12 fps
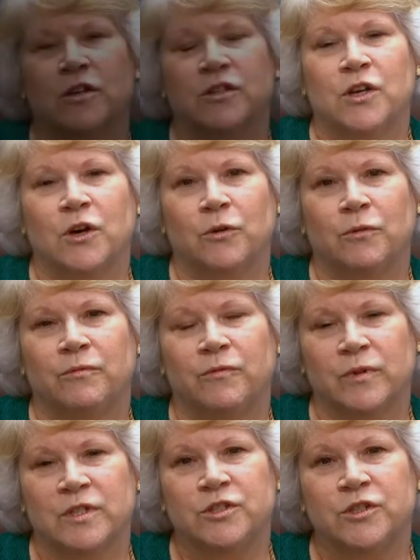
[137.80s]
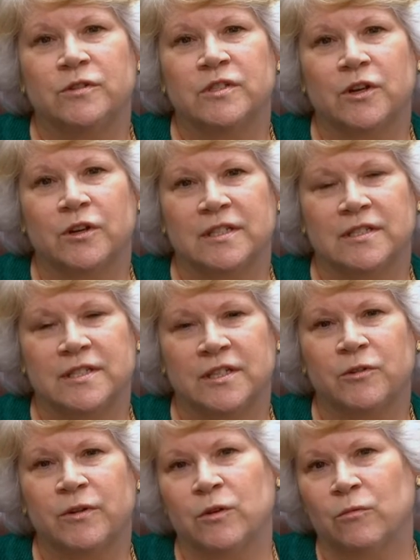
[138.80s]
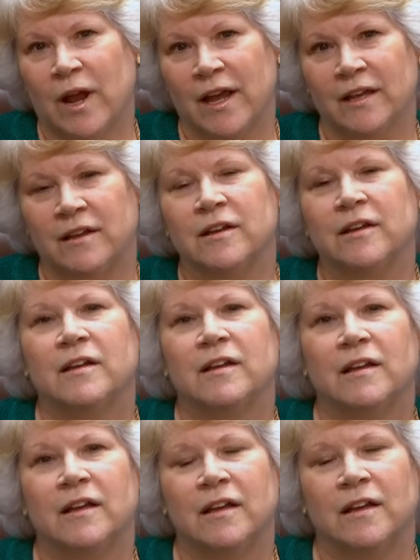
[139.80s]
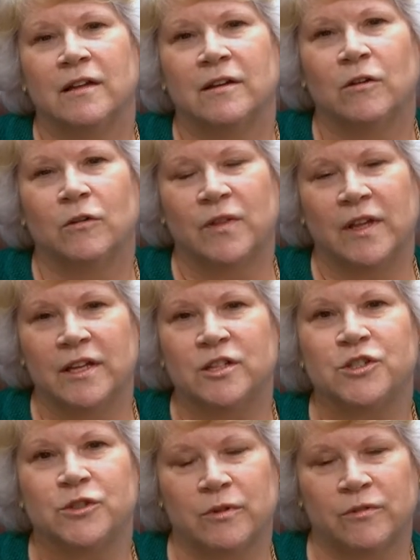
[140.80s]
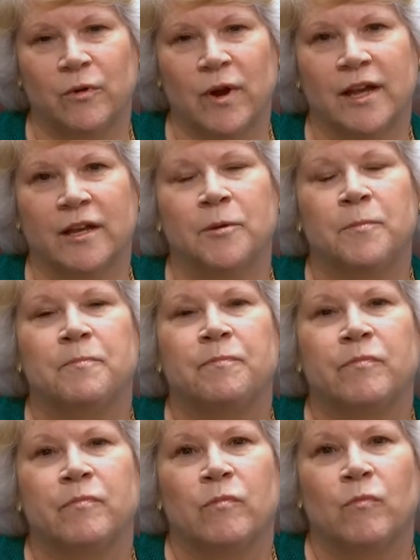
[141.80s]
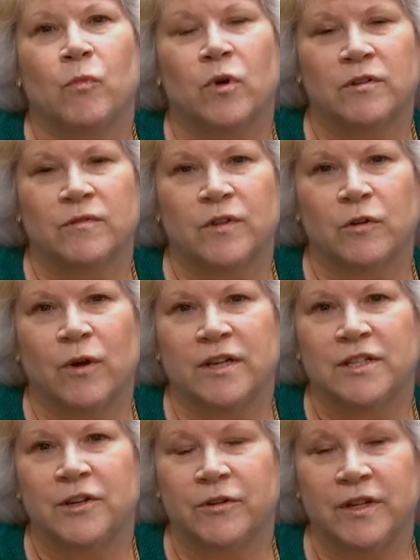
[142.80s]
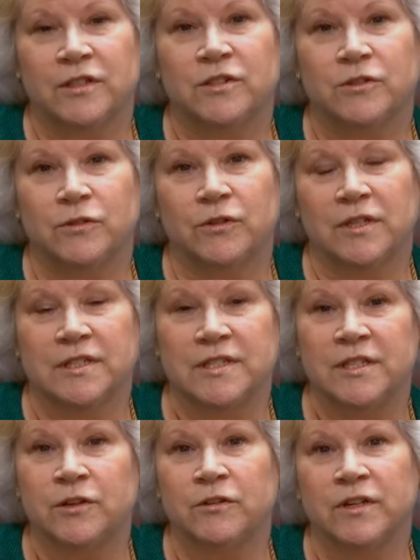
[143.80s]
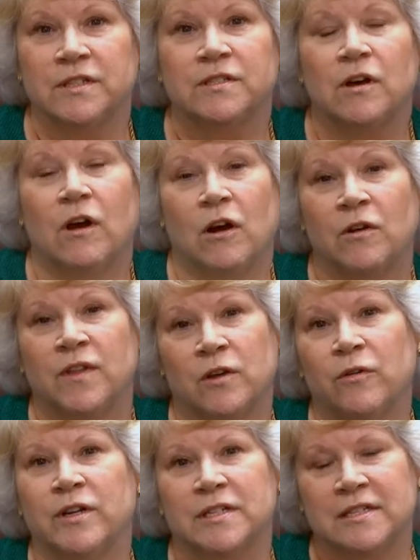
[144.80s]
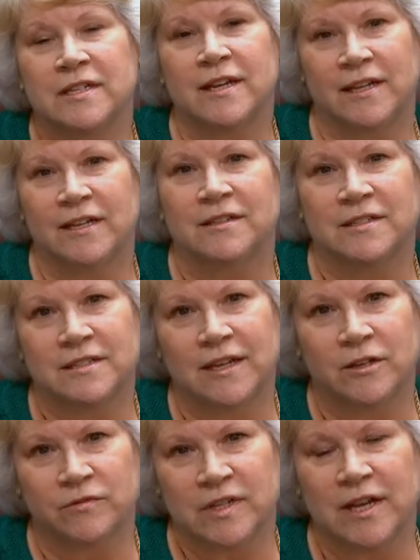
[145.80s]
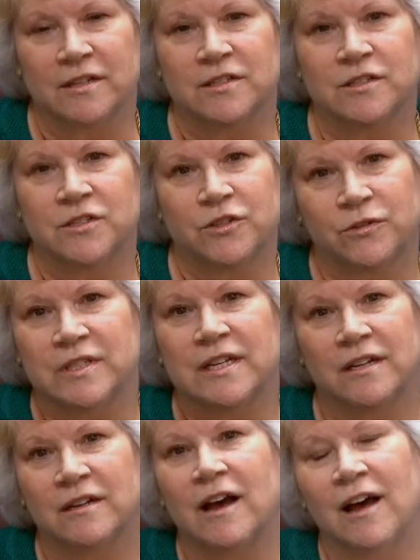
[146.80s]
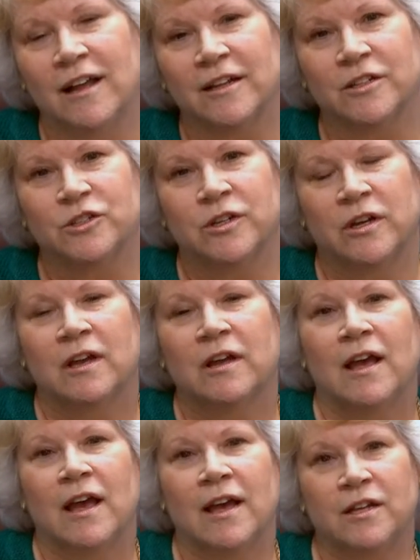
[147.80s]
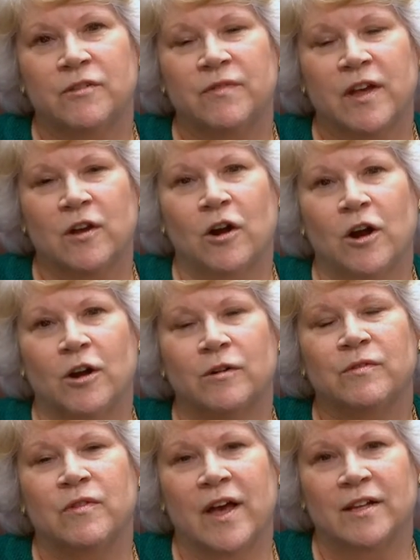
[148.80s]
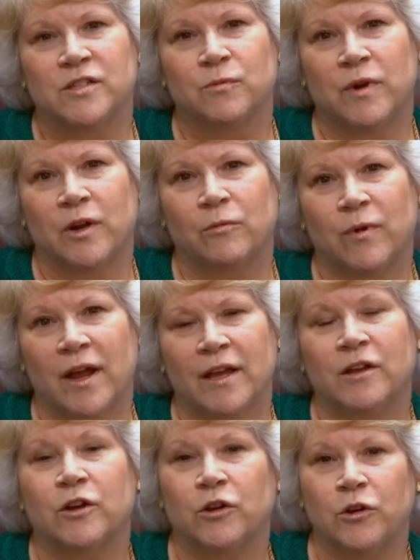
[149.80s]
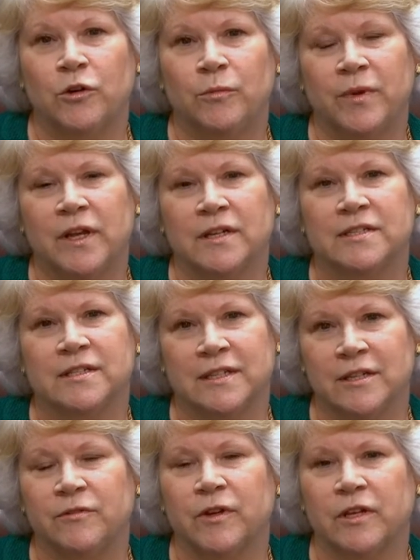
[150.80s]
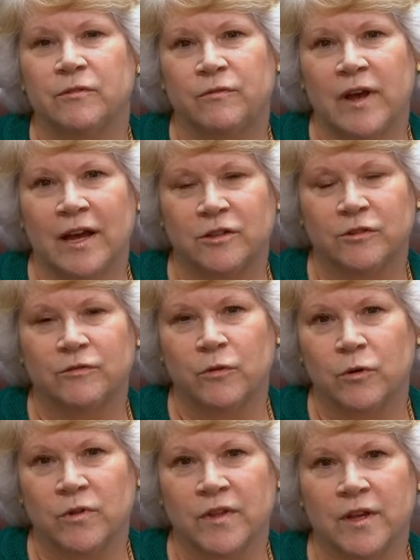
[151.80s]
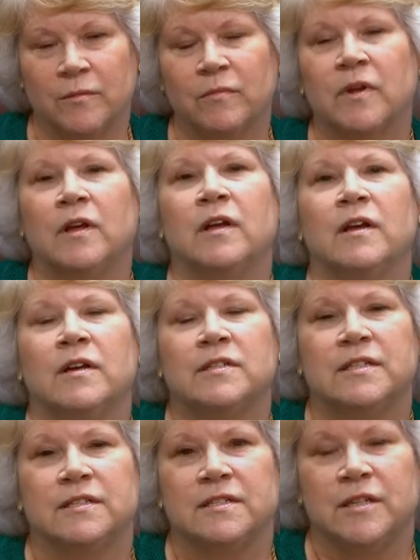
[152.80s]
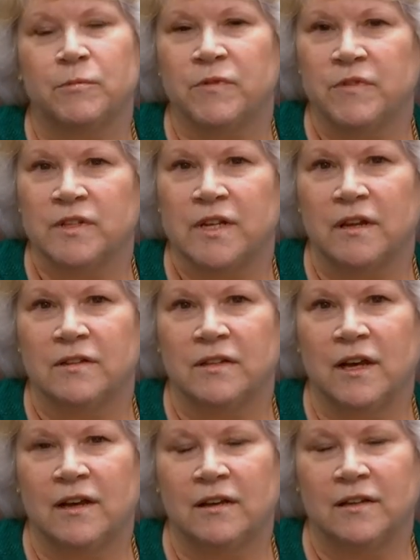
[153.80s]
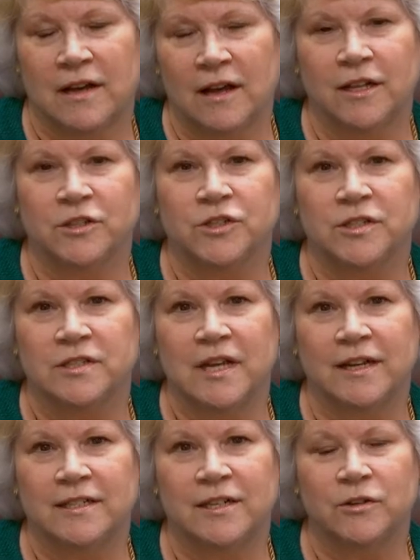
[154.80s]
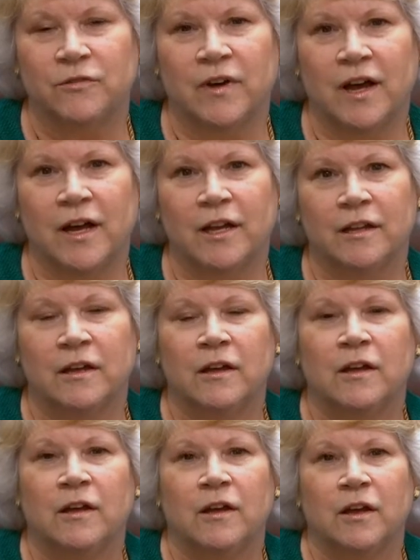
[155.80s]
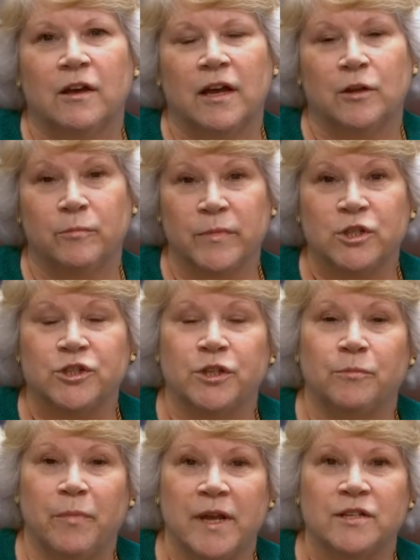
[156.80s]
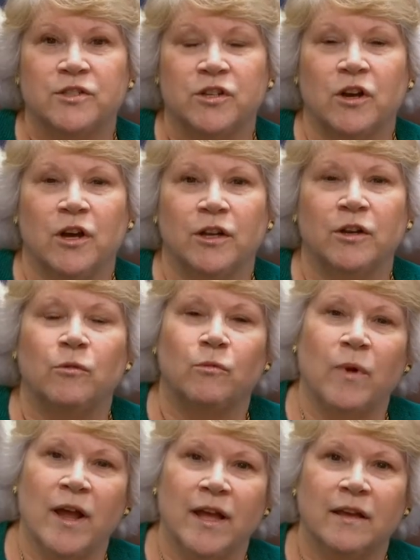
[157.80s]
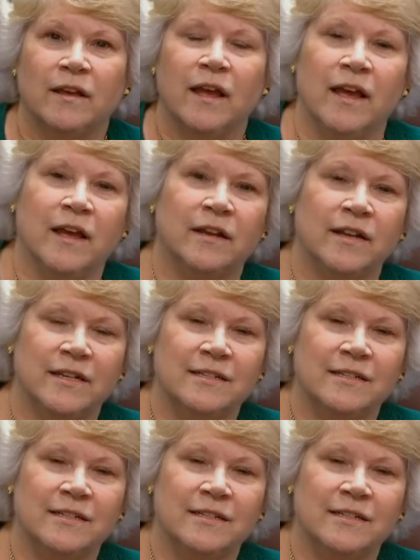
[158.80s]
So when students are considering rank or the issue of rank, one of the criteria to consider is, are they going to stay in the state of Texas to attend college? And if they are, that's where rank could be a significant factor for them, since some of the colleges identify admission based on rank and